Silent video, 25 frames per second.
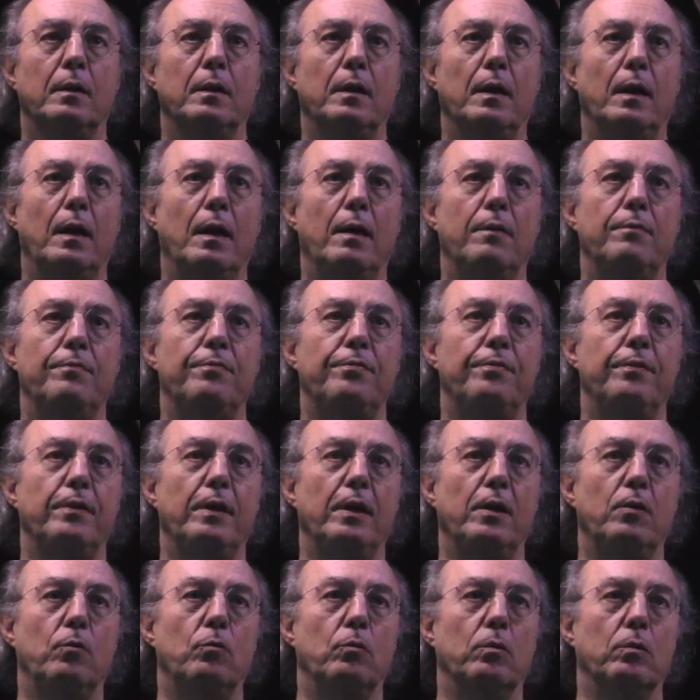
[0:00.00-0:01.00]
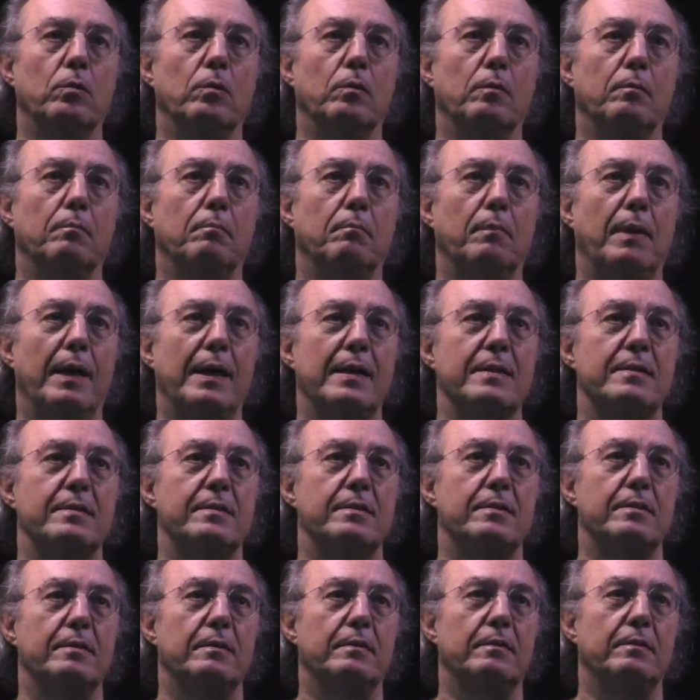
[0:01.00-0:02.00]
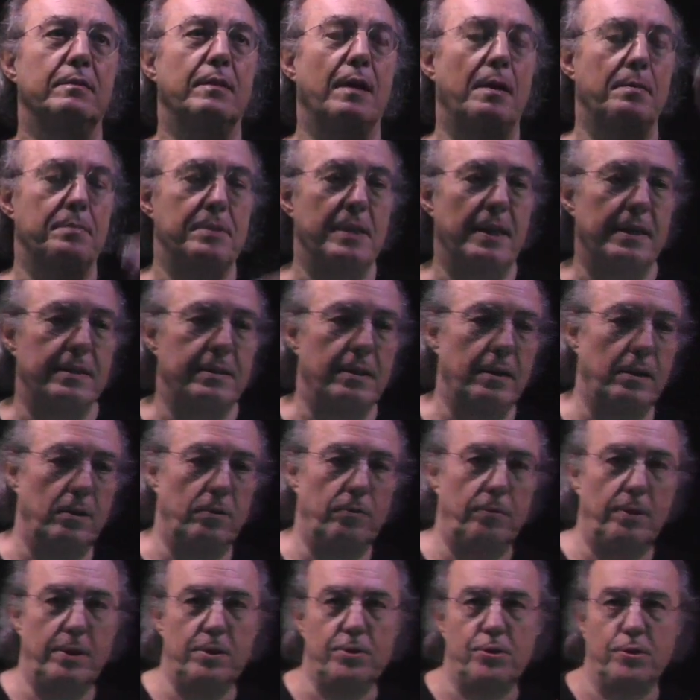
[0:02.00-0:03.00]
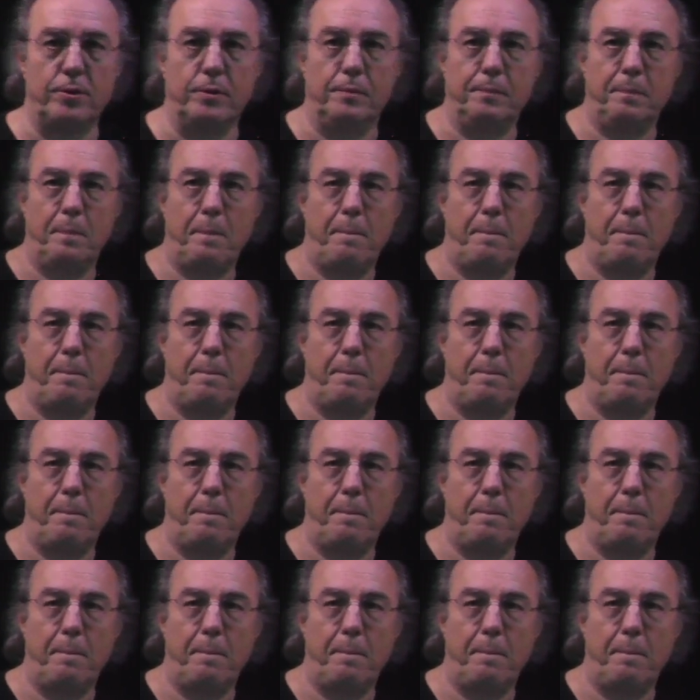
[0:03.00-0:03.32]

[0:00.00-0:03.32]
F equal mass times acceleration.